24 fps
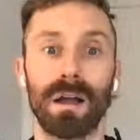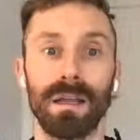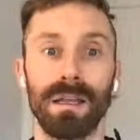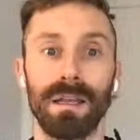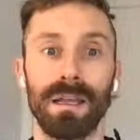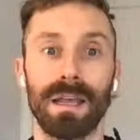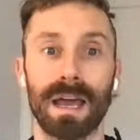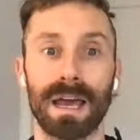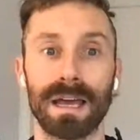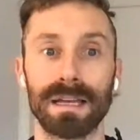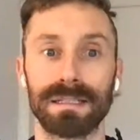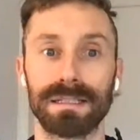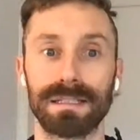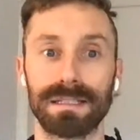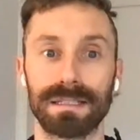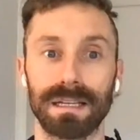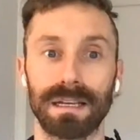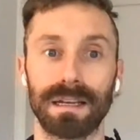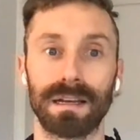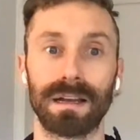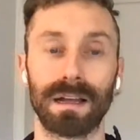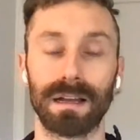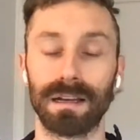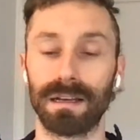Yes,
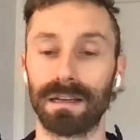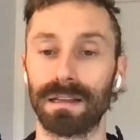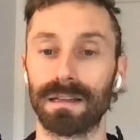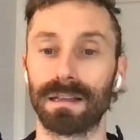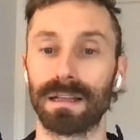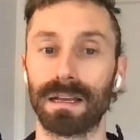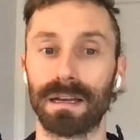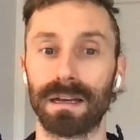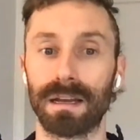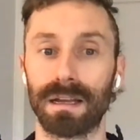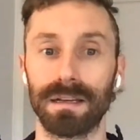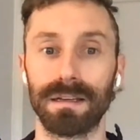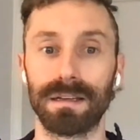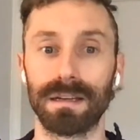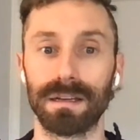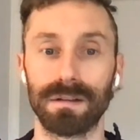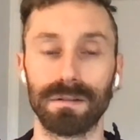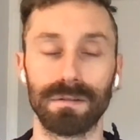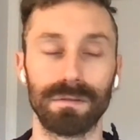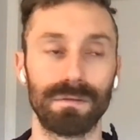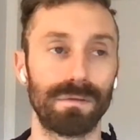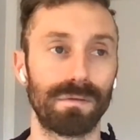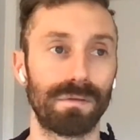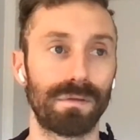and I
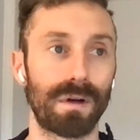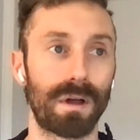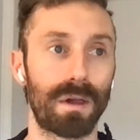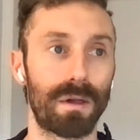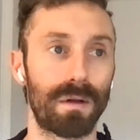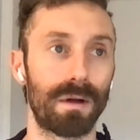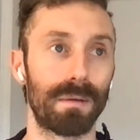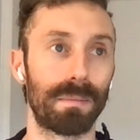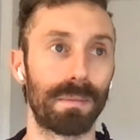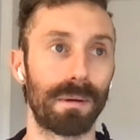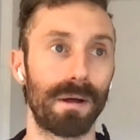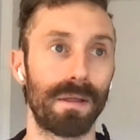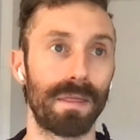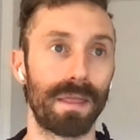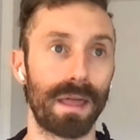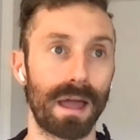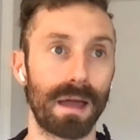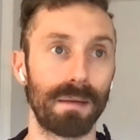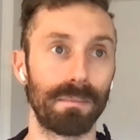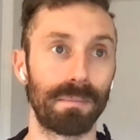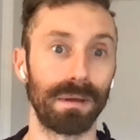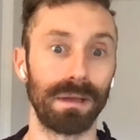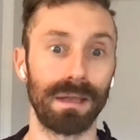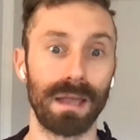didn't follow up on
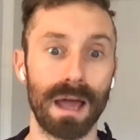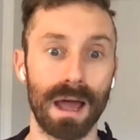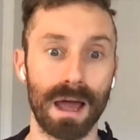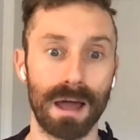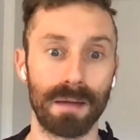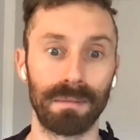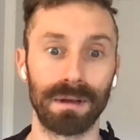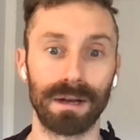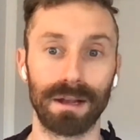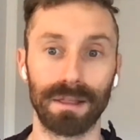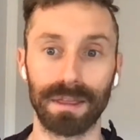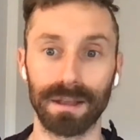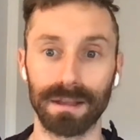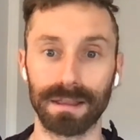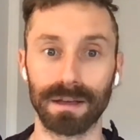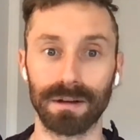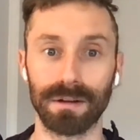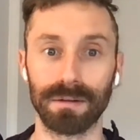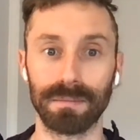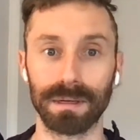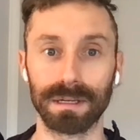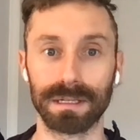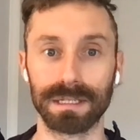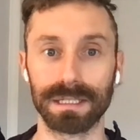that. But yeah, I mean, I think that
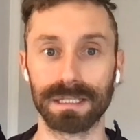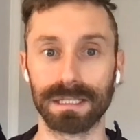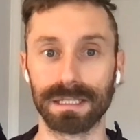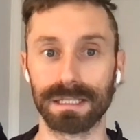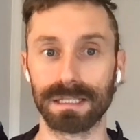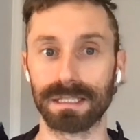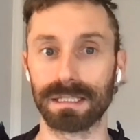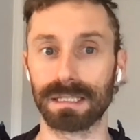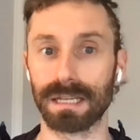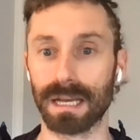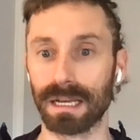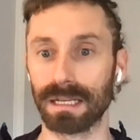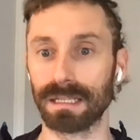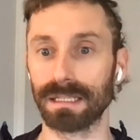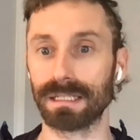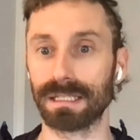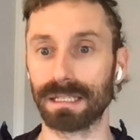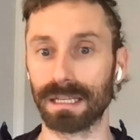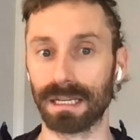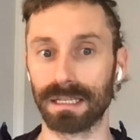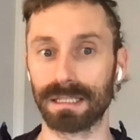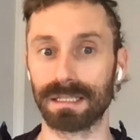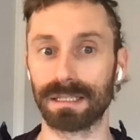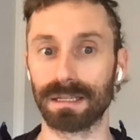would make
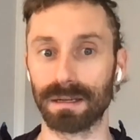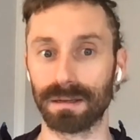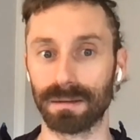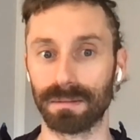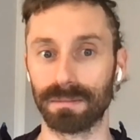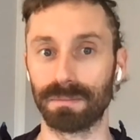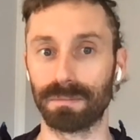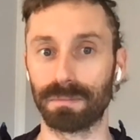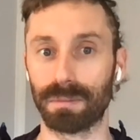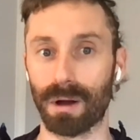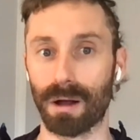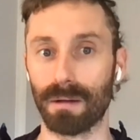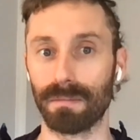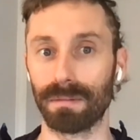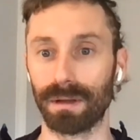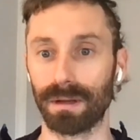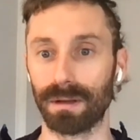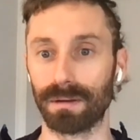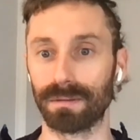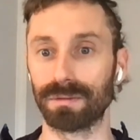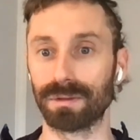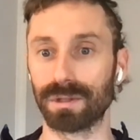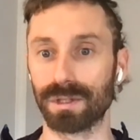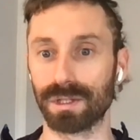sense. It's probably
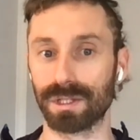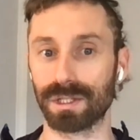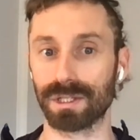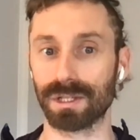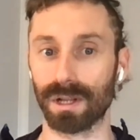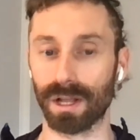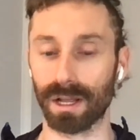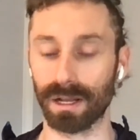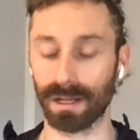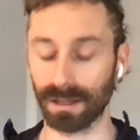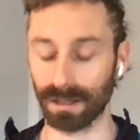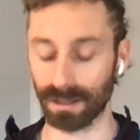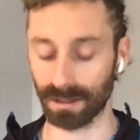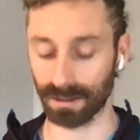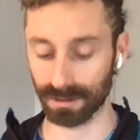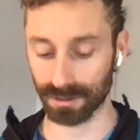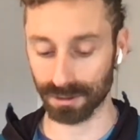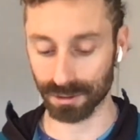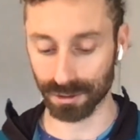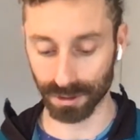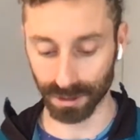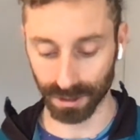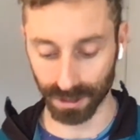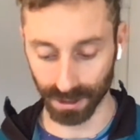a slightly
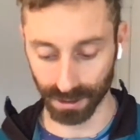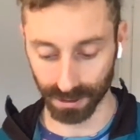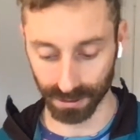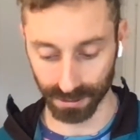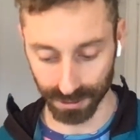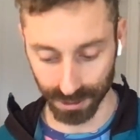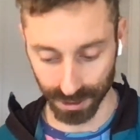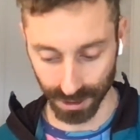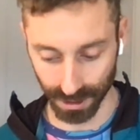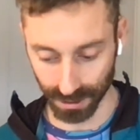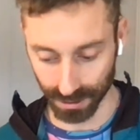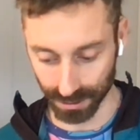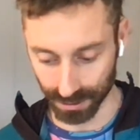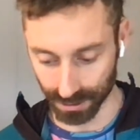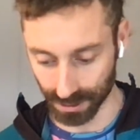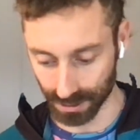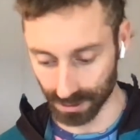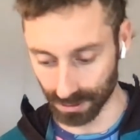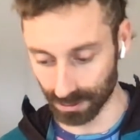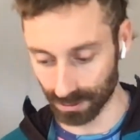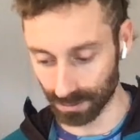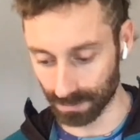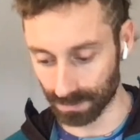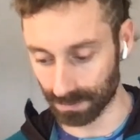trickier change to
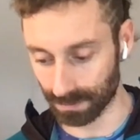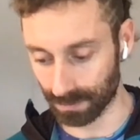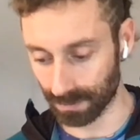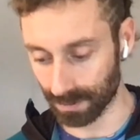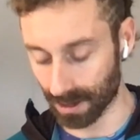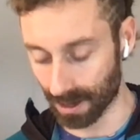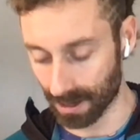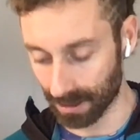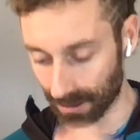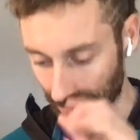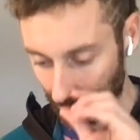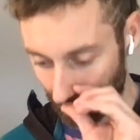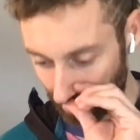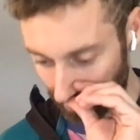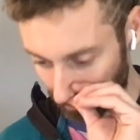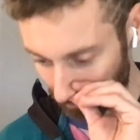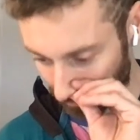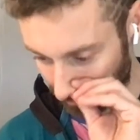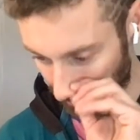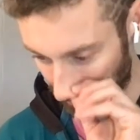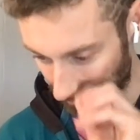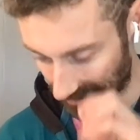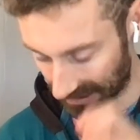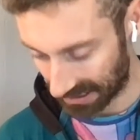do, but I
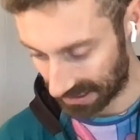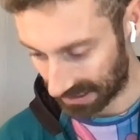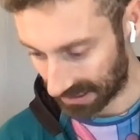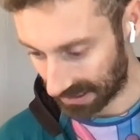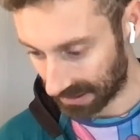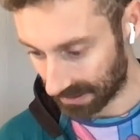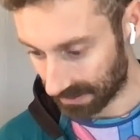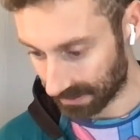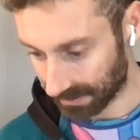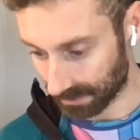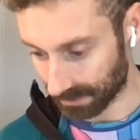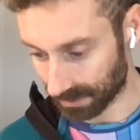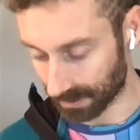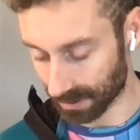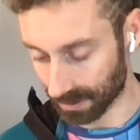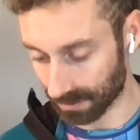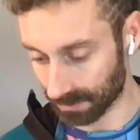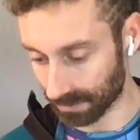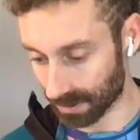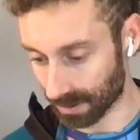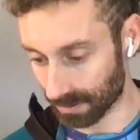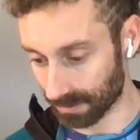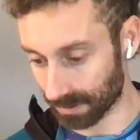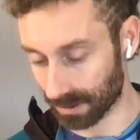would, but
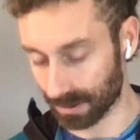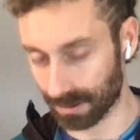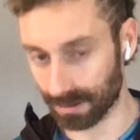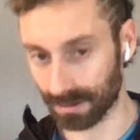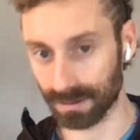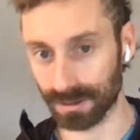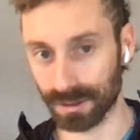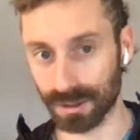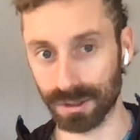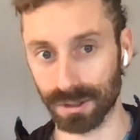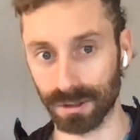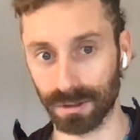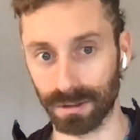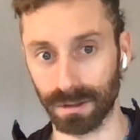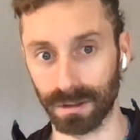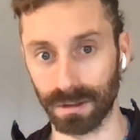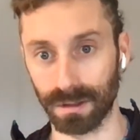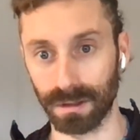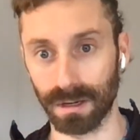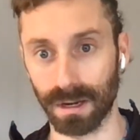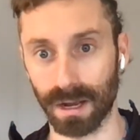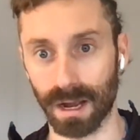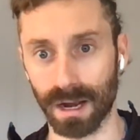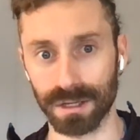I'm not
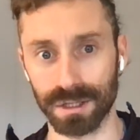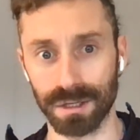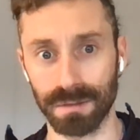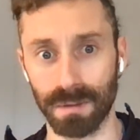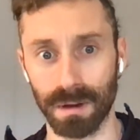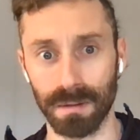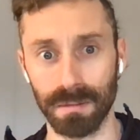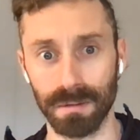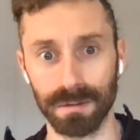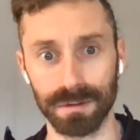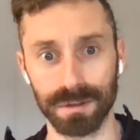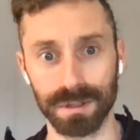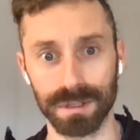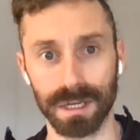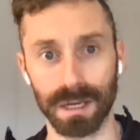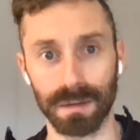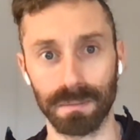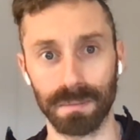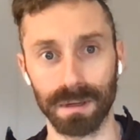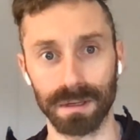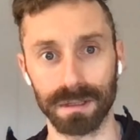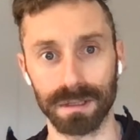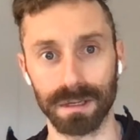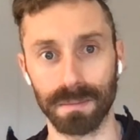certain. Actually, maybe it would just
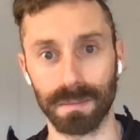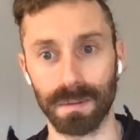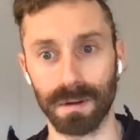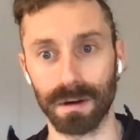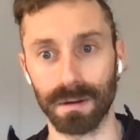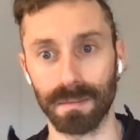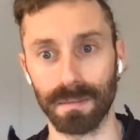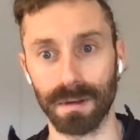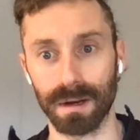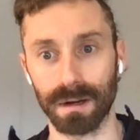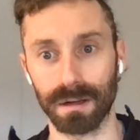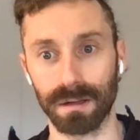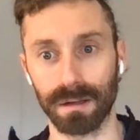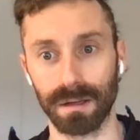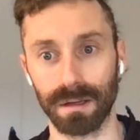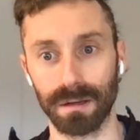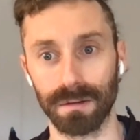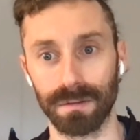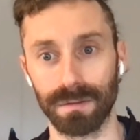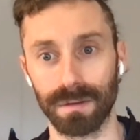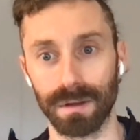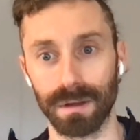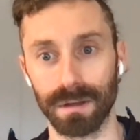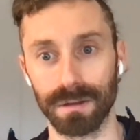get picked up automatically
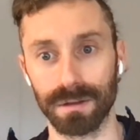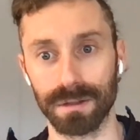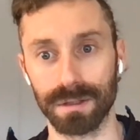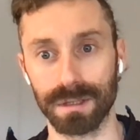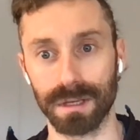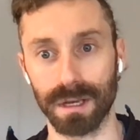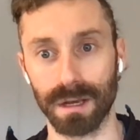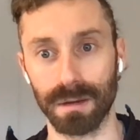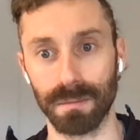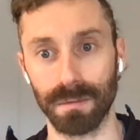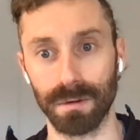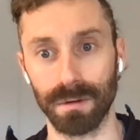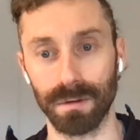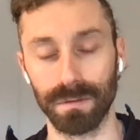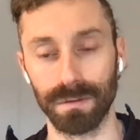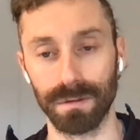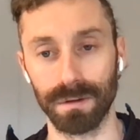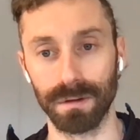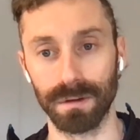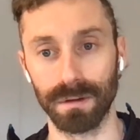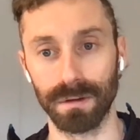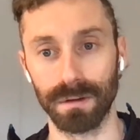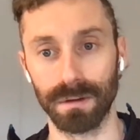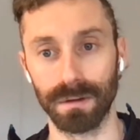if they just get moved.